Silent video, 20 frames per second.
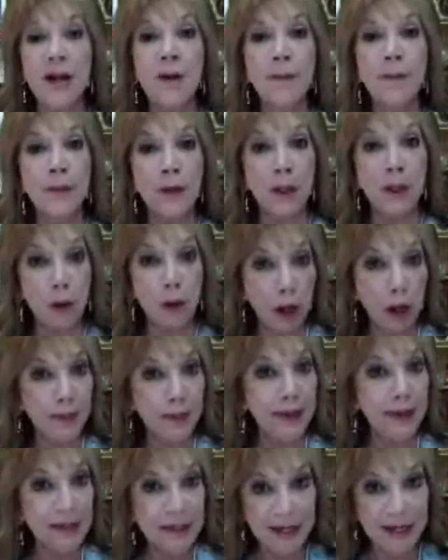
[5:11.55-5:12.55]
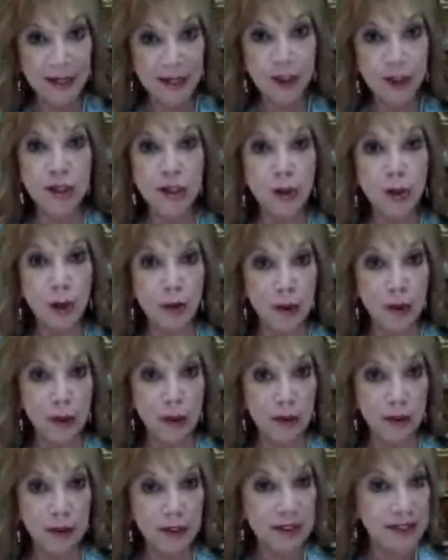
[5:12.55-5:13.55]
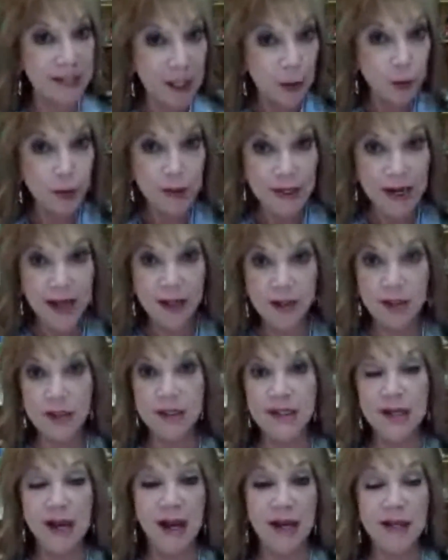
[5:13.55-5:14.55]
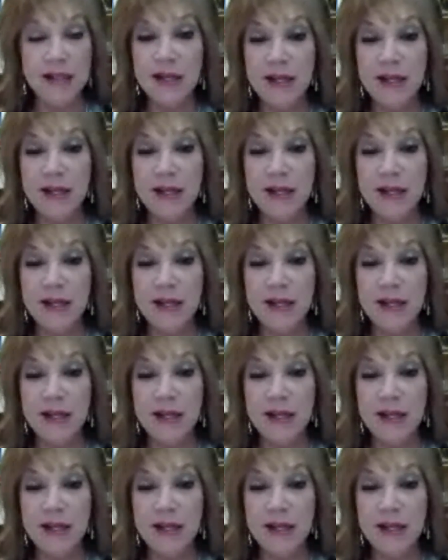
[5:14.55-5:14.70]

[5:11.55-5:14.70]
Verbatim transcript: the long meditation or the, the centering exercise